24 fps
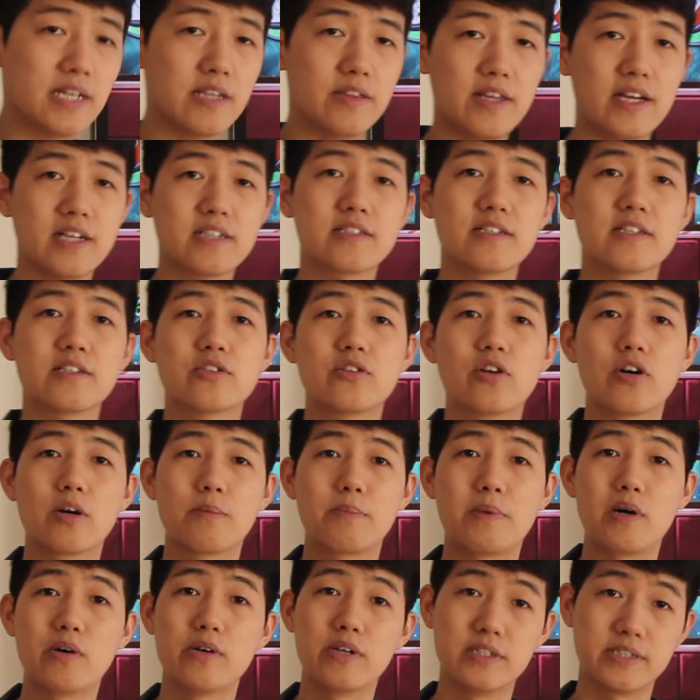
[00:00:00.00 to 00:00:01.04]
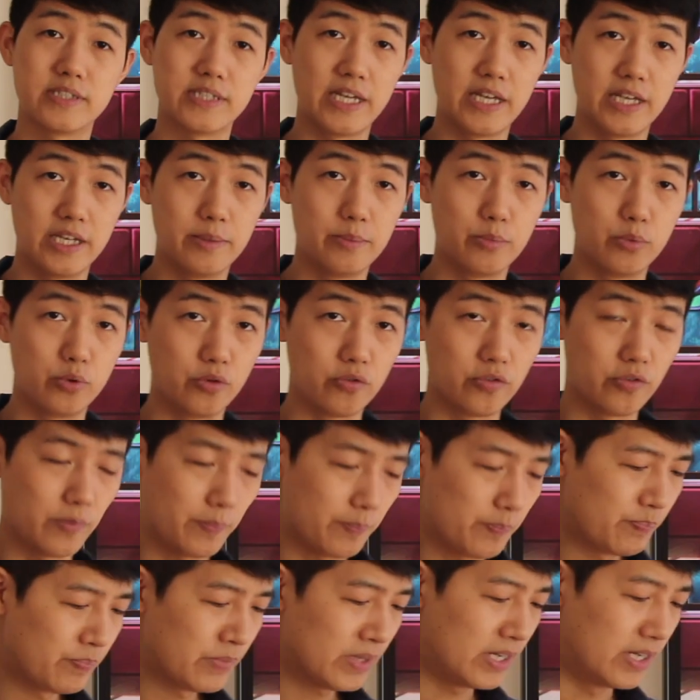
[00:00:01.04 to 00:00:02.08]
Next, let's talk about his A move.
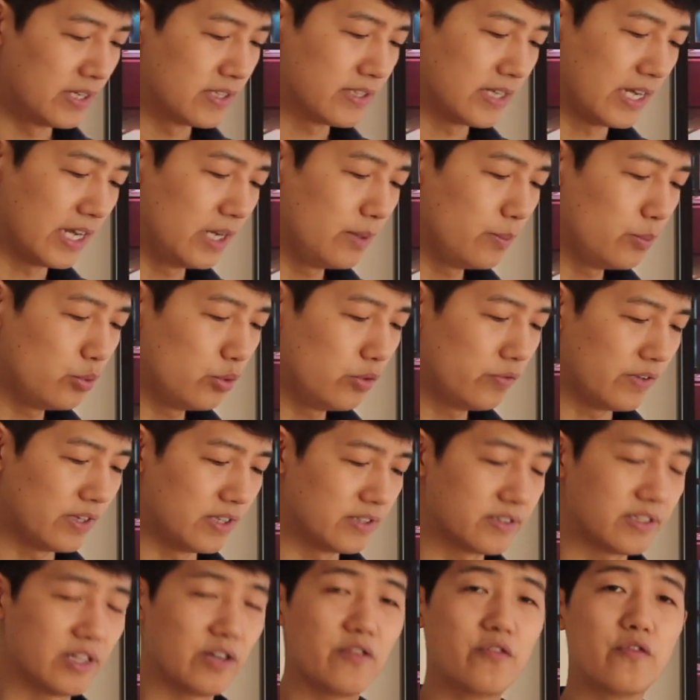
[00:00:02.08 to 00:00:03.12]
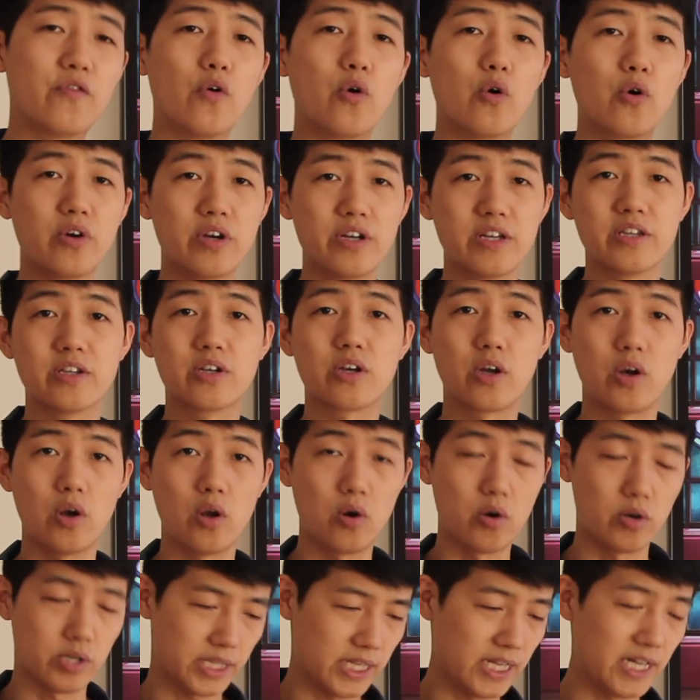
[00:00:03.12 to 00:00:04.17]
His A move is a 4-hit
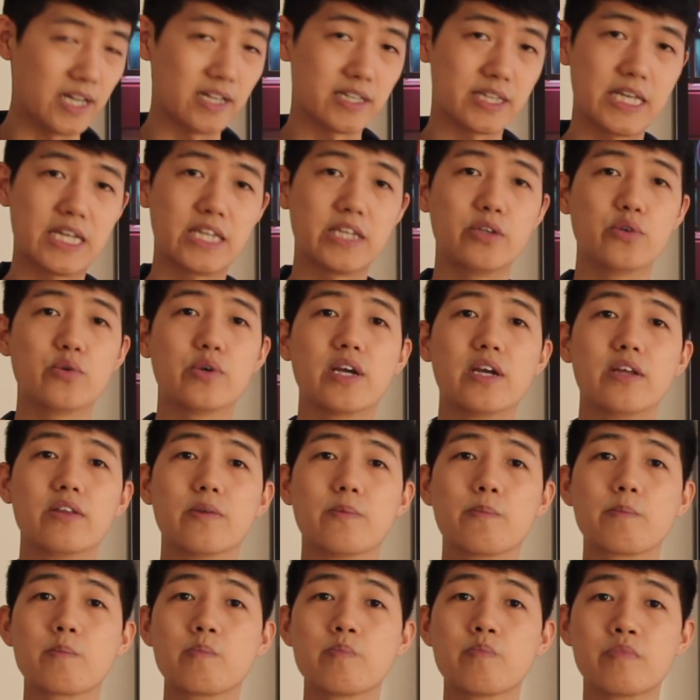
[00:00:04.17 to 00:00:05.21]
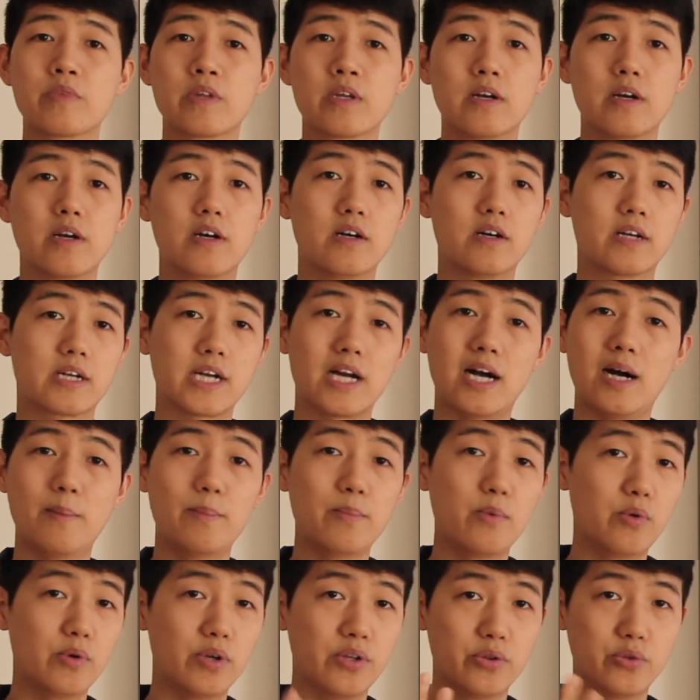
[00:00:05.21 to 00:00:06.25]
claw attack that you can
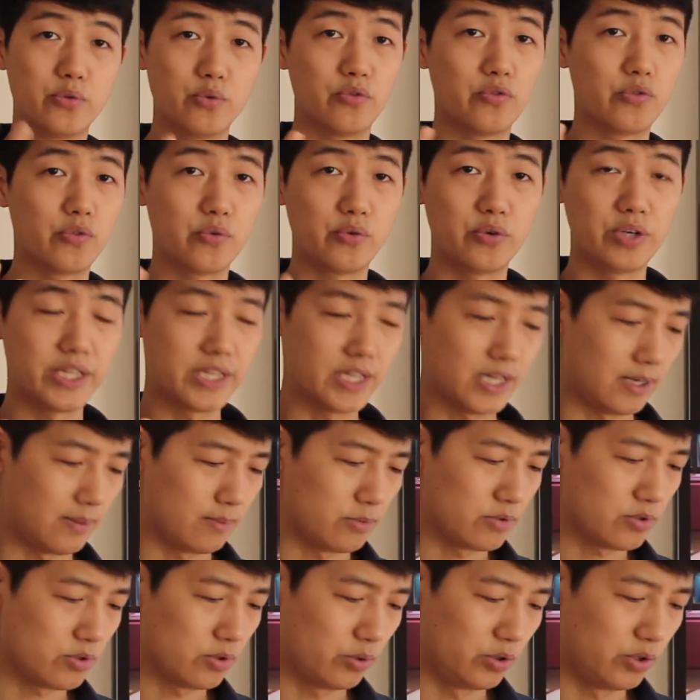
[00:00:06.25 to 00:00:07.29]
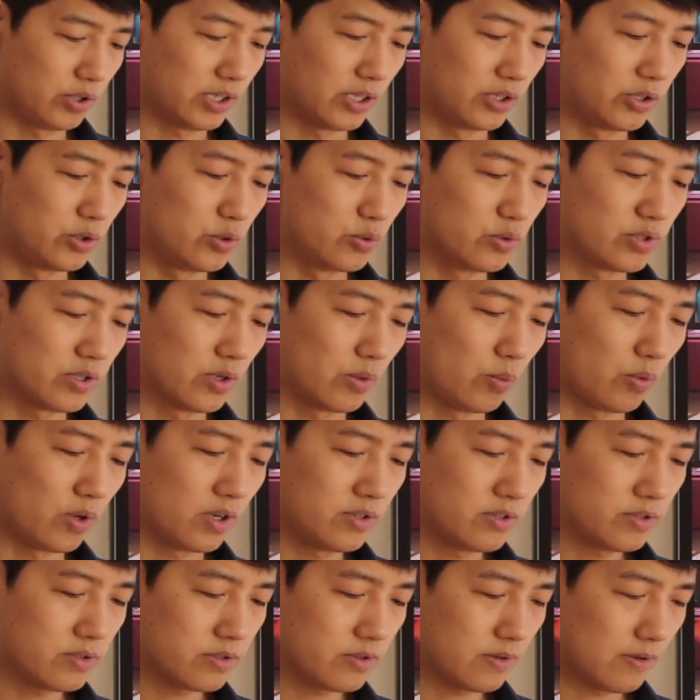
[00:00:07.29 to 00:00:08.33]
combo into 3 times. So you can use it
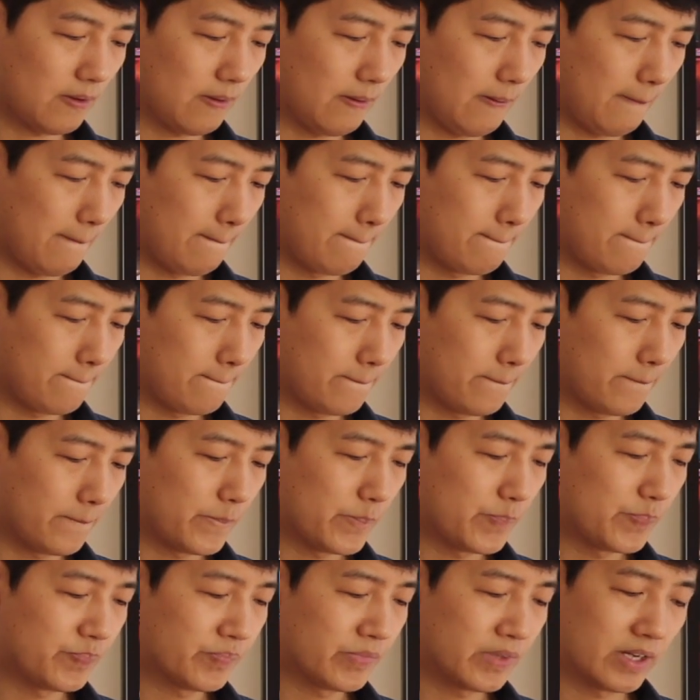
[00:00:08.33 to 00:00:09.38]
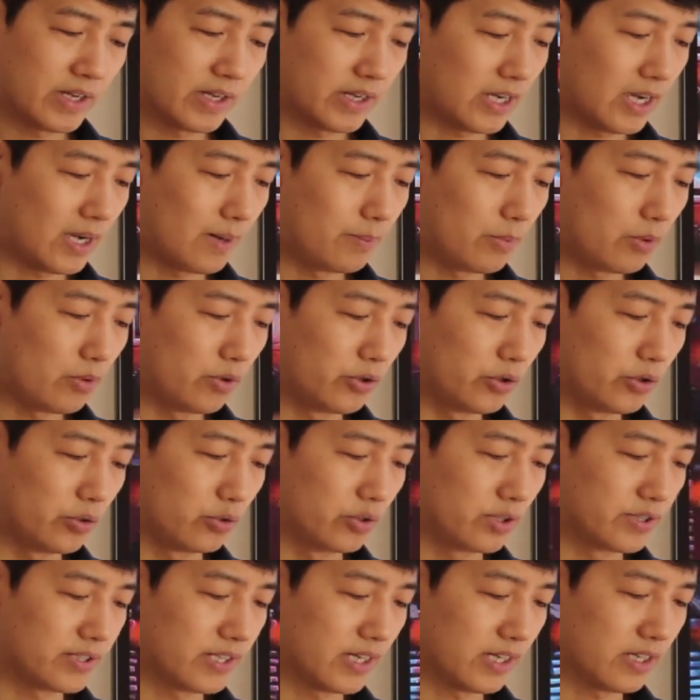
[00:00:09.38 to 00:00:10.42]
once, combo into
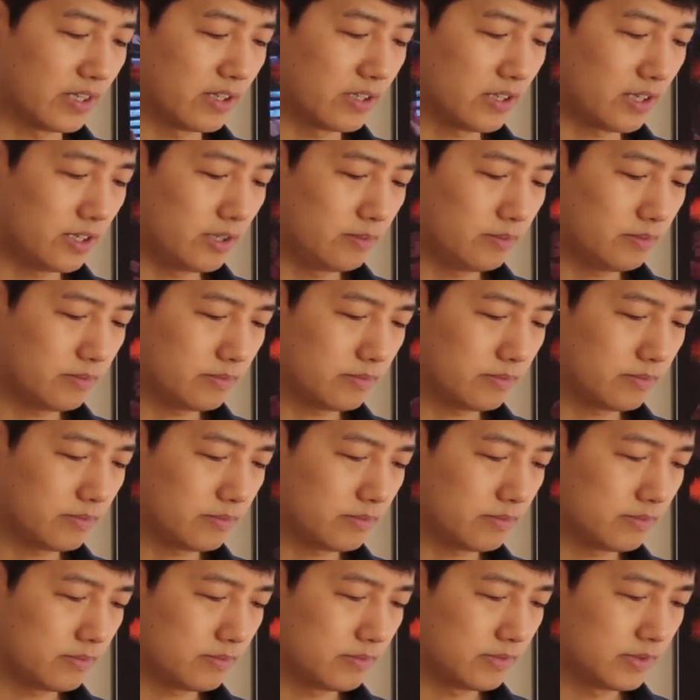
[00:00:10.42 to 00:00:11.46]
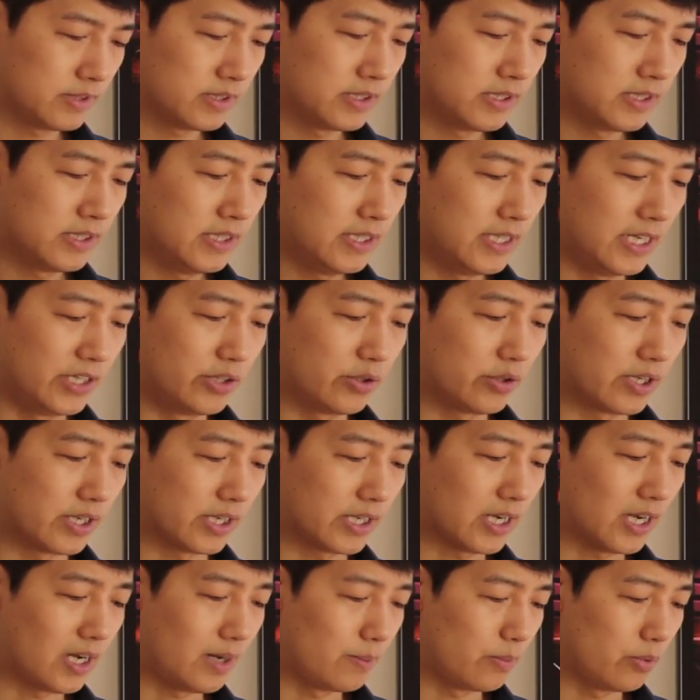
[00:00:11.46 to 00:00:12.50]
the second time, and you can
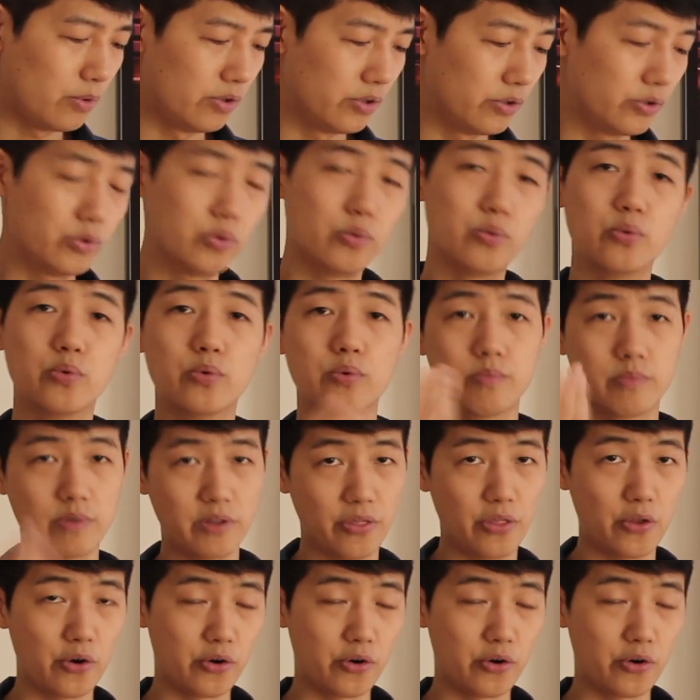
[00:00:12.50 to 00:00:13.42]
combo into the